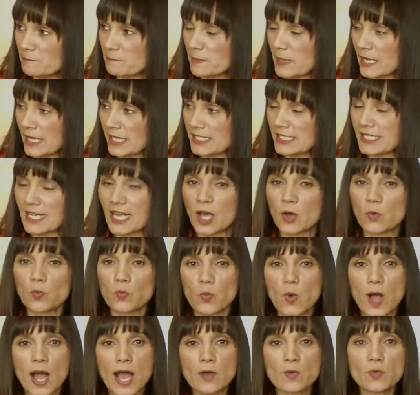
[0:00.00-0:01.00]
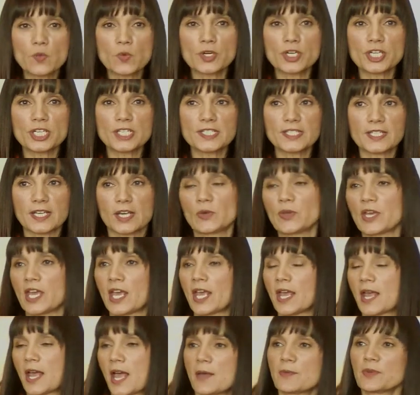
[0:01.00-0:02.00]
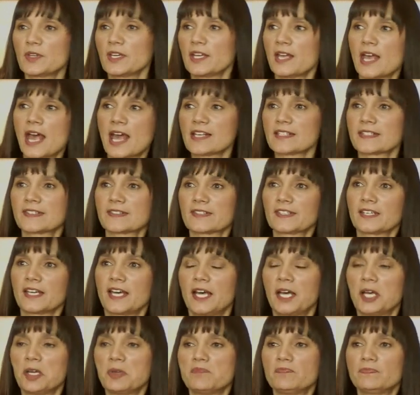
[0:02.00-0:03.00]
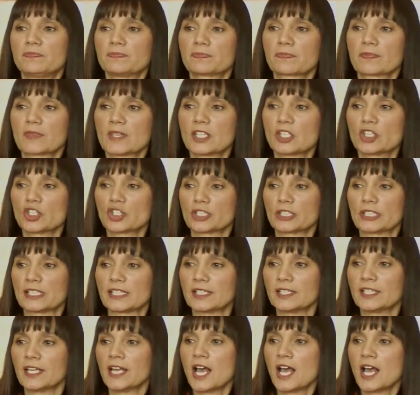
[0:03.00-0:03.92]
But uh, what would okay? I'm going to ask um, Shirley.